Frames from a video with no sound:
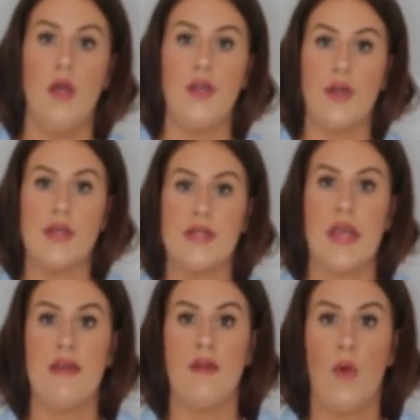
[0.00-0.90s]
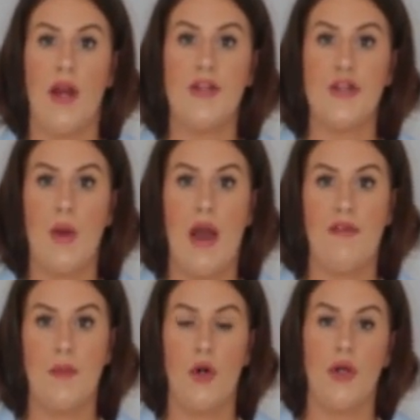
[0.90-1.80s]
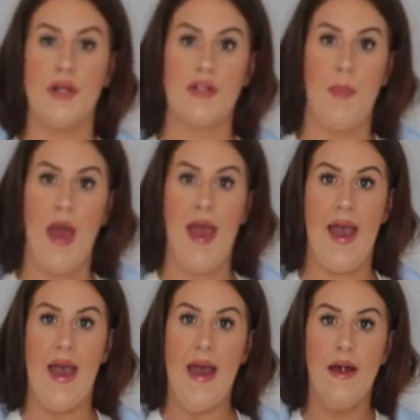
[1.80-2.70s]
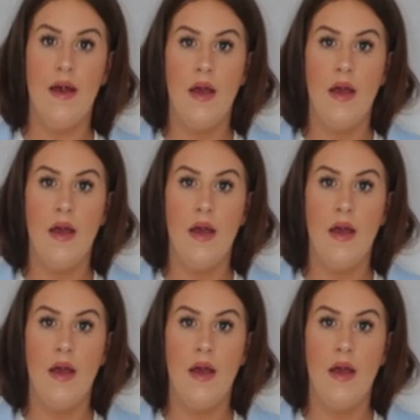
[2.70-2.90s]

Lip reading: you can see that when I do have them on as a pair,